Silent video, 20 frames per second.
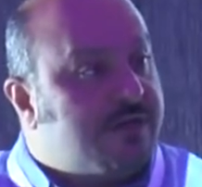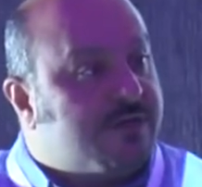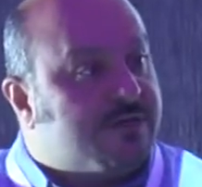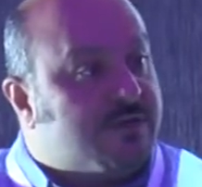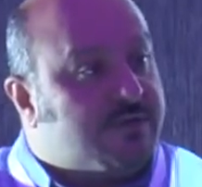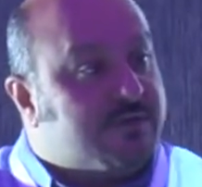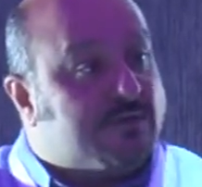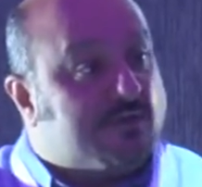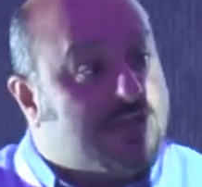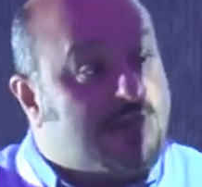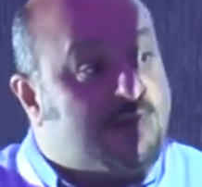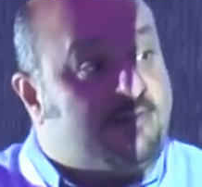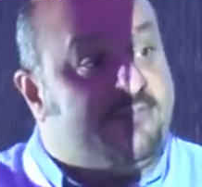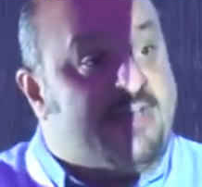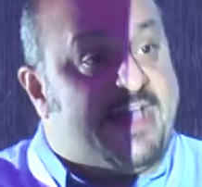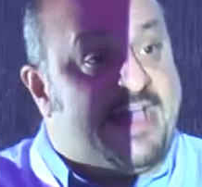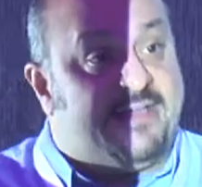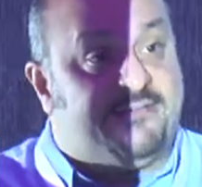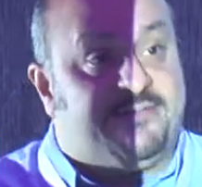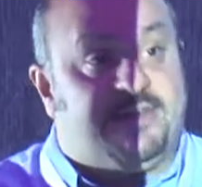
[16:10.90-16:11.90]
So instead of
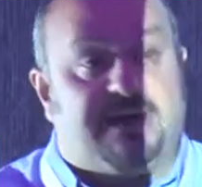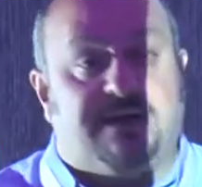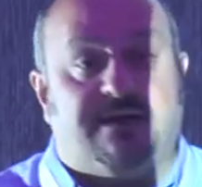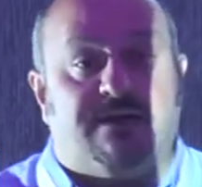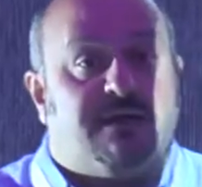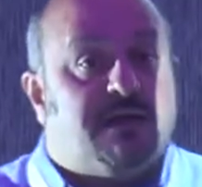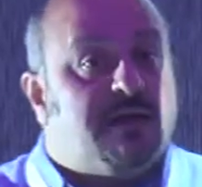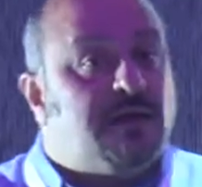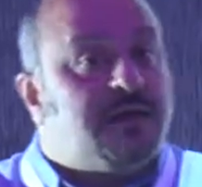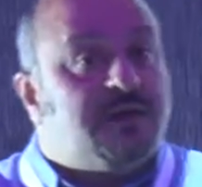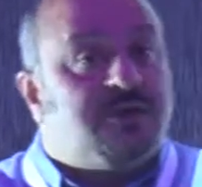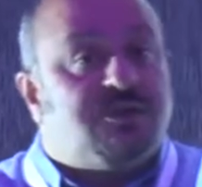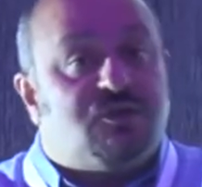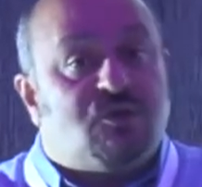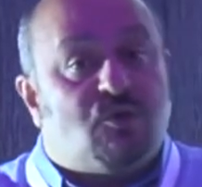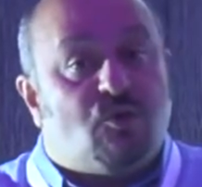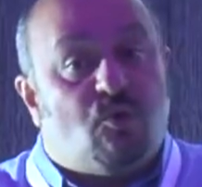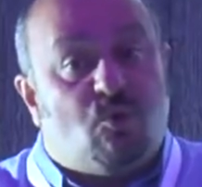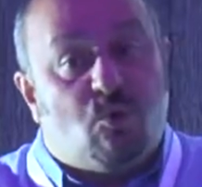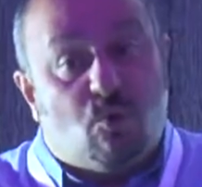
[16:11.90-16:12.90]
having
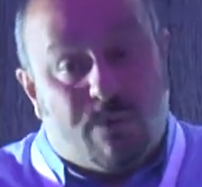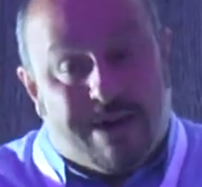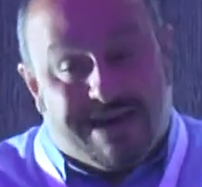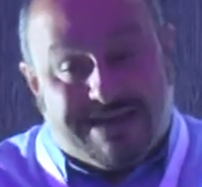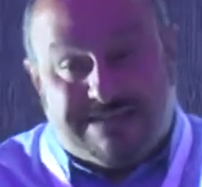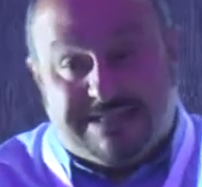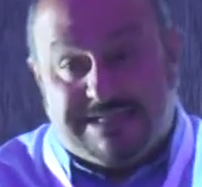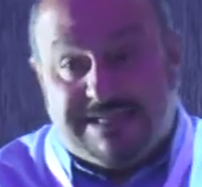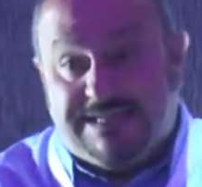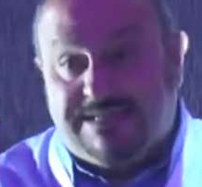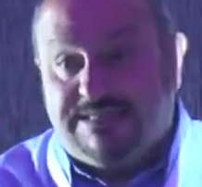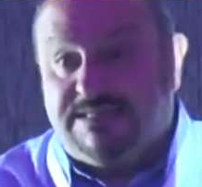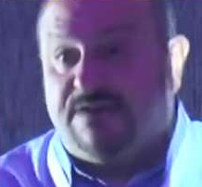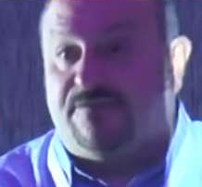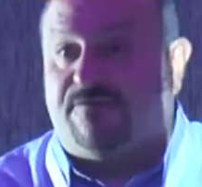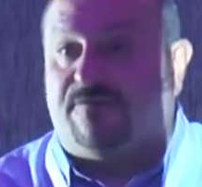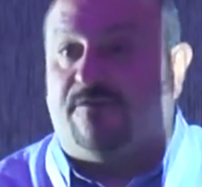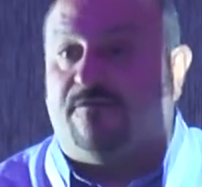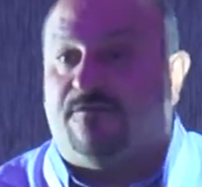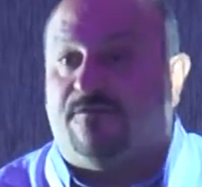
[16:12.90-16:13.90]
20
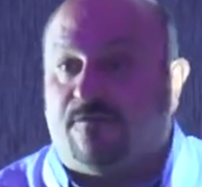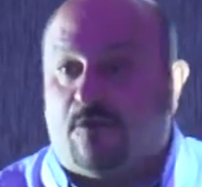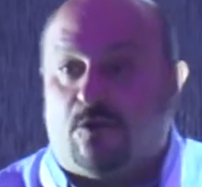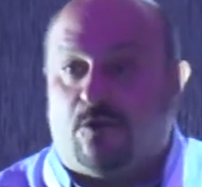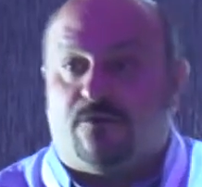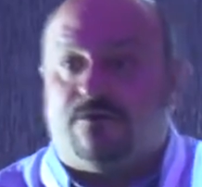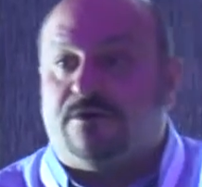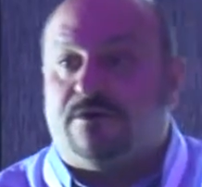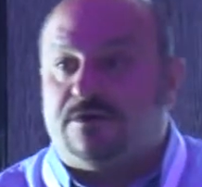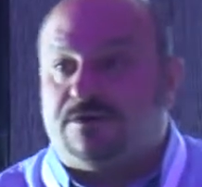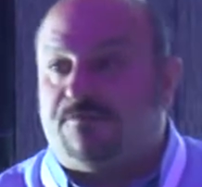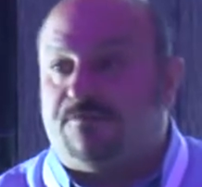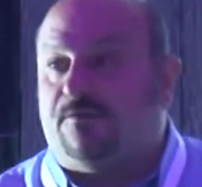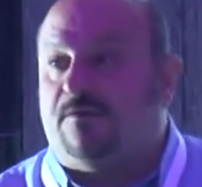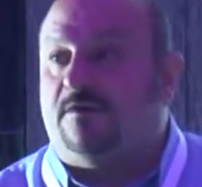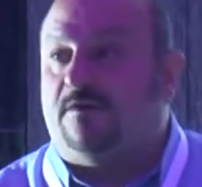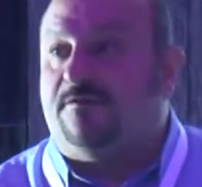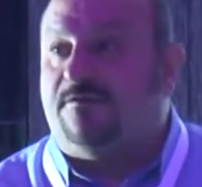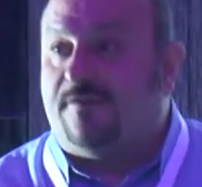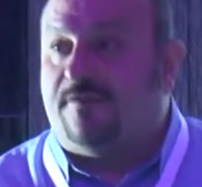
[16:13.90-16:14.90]
different folders
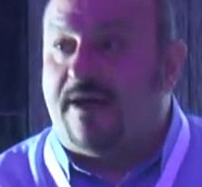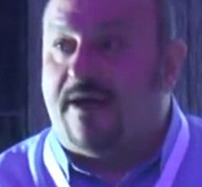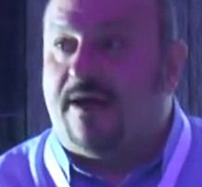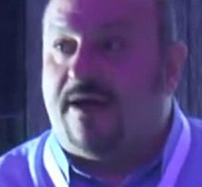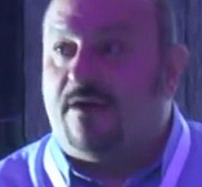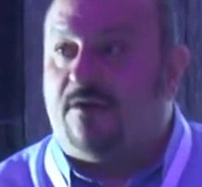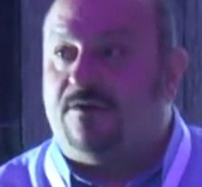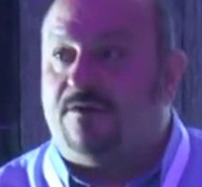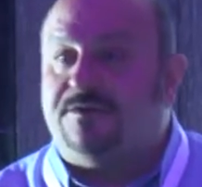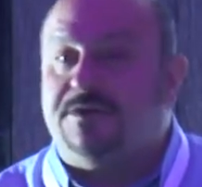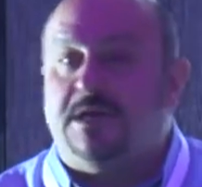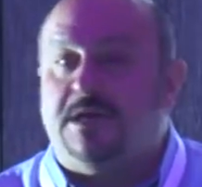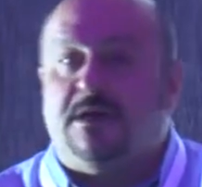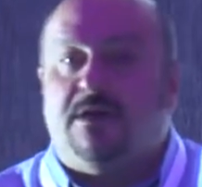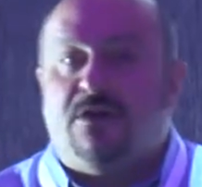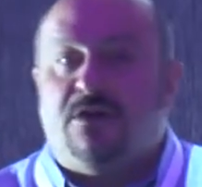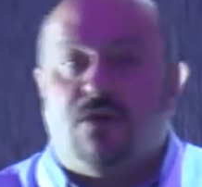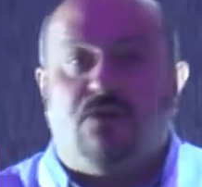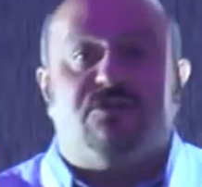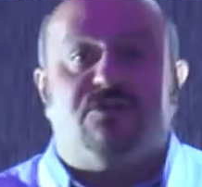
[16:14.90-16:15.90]
full of files,
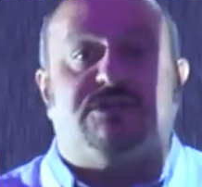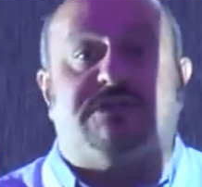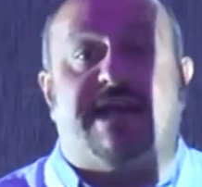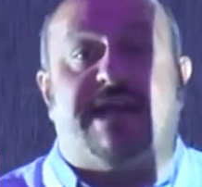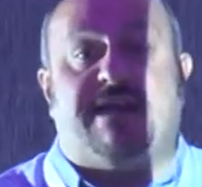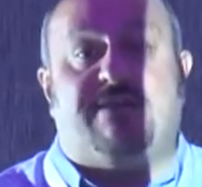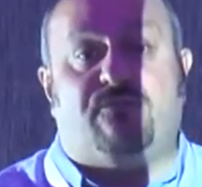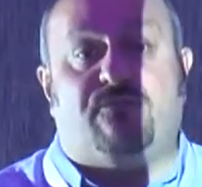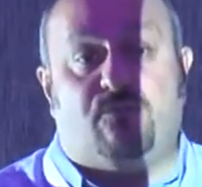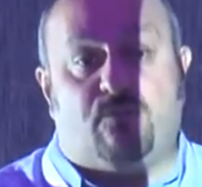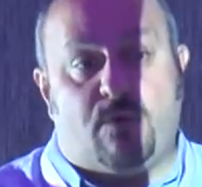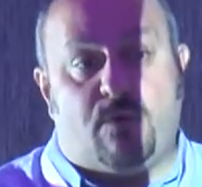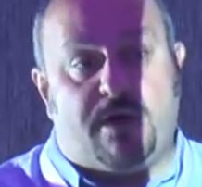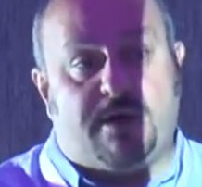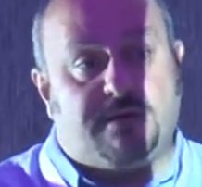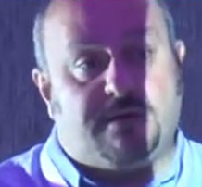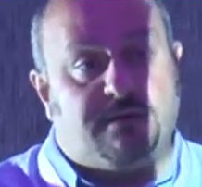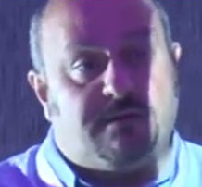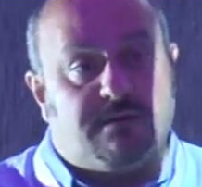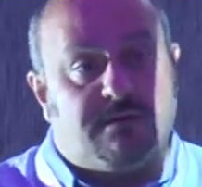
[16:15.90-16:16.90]
you just have
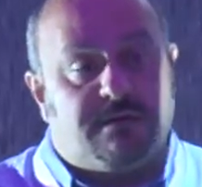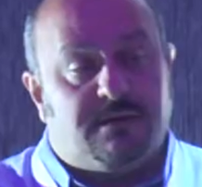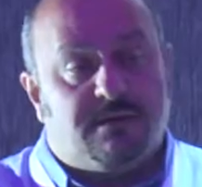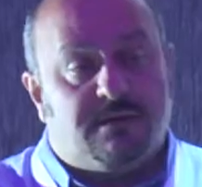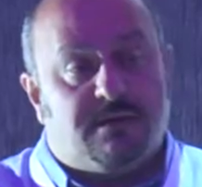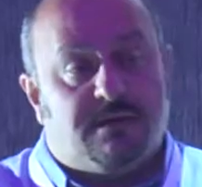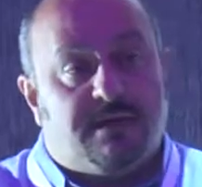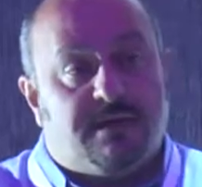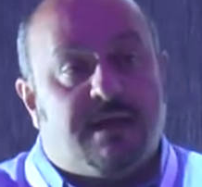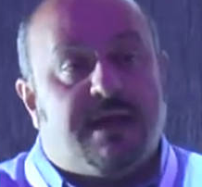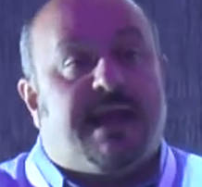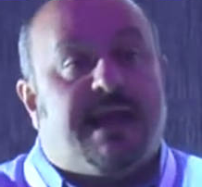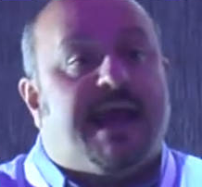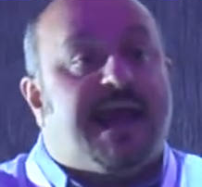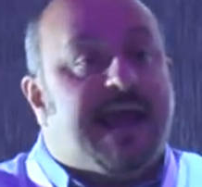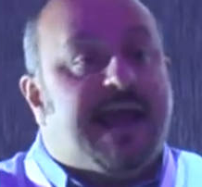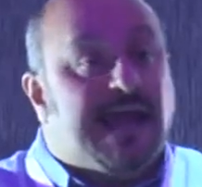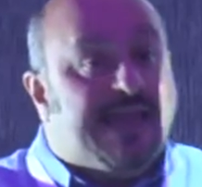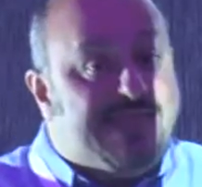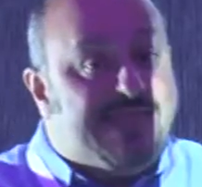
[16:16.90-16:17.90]
one.
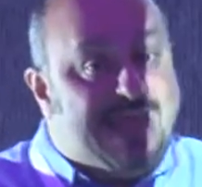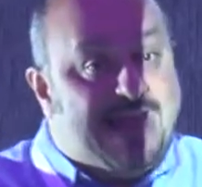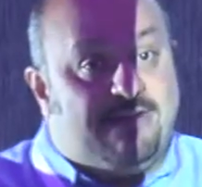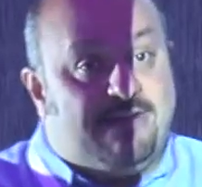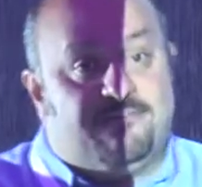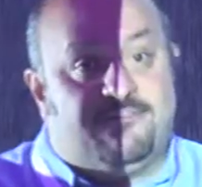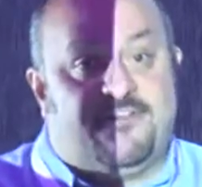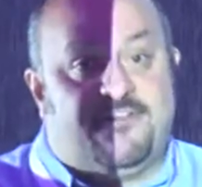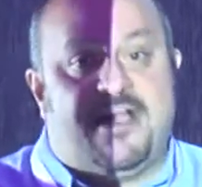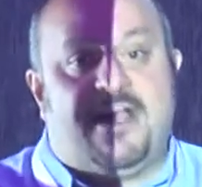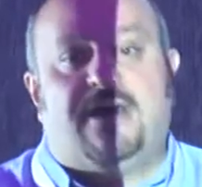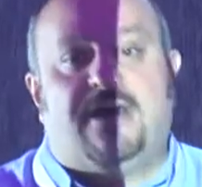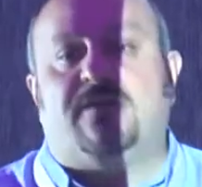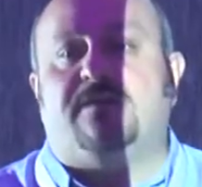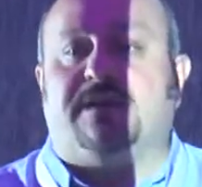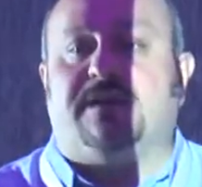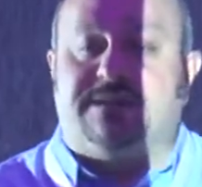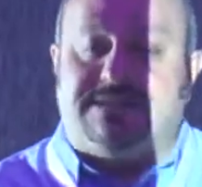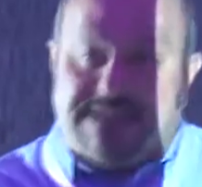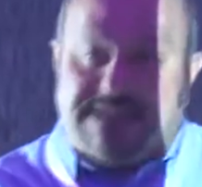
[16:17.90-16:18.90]
And that file
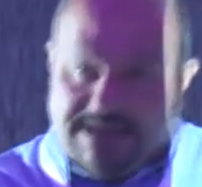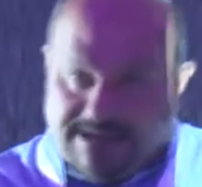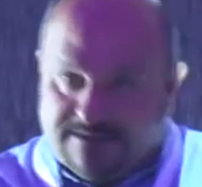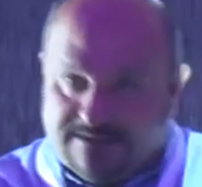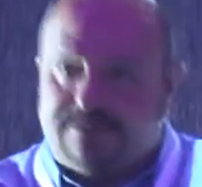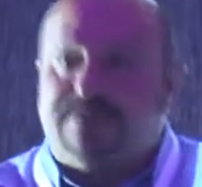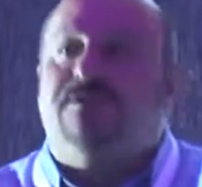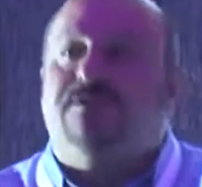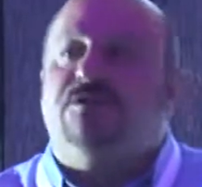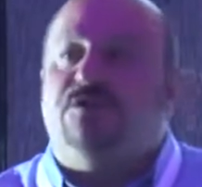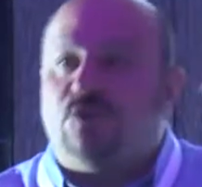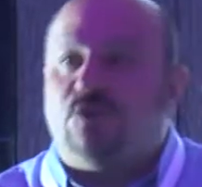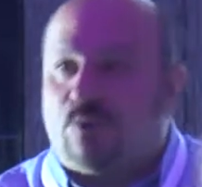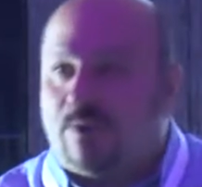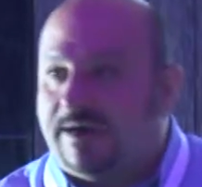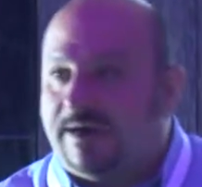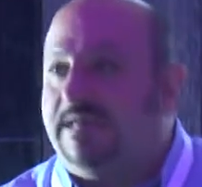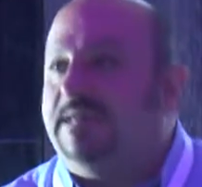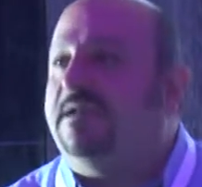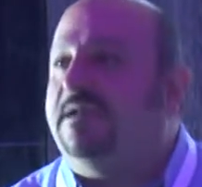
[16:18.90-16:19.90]
contains the
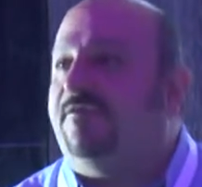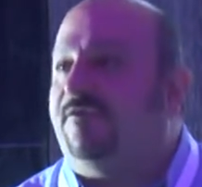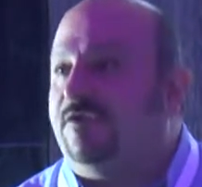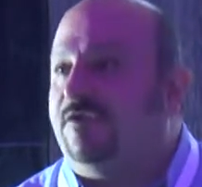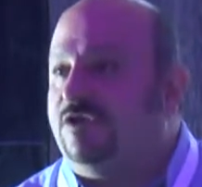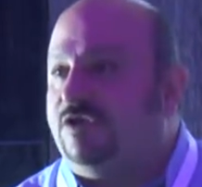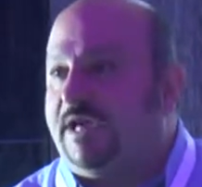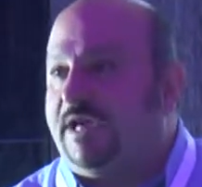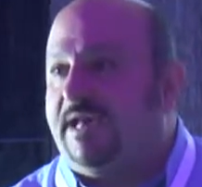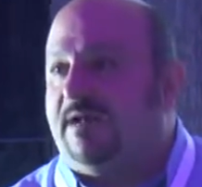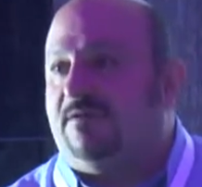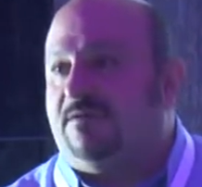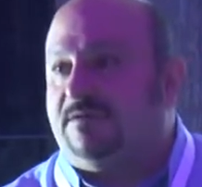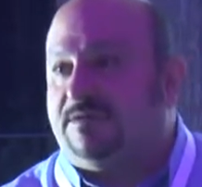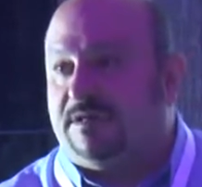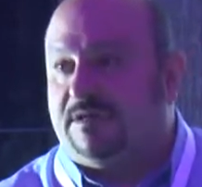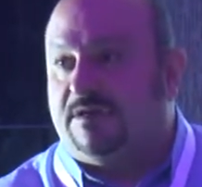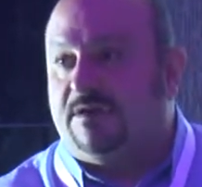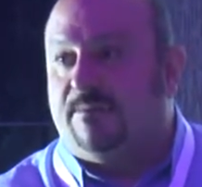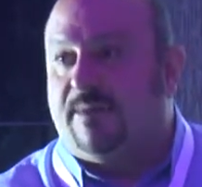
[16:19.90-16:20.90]
20 different
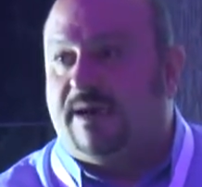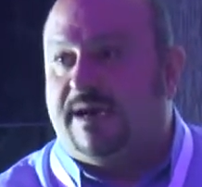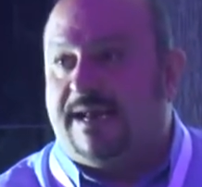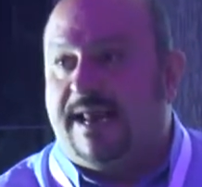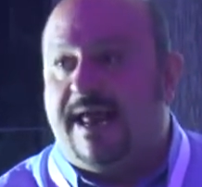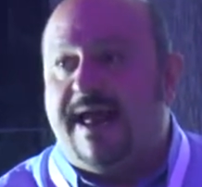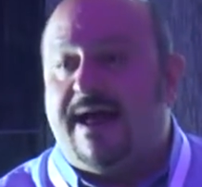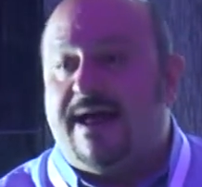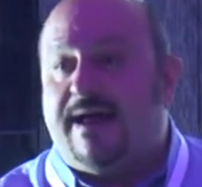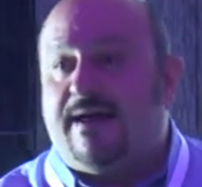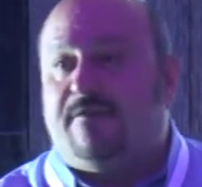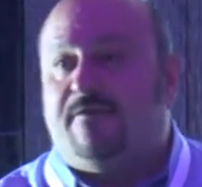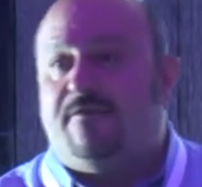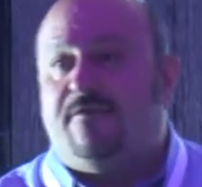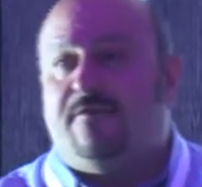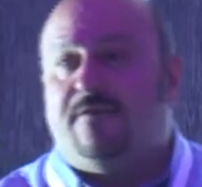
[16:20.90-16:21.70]
channels that you might have.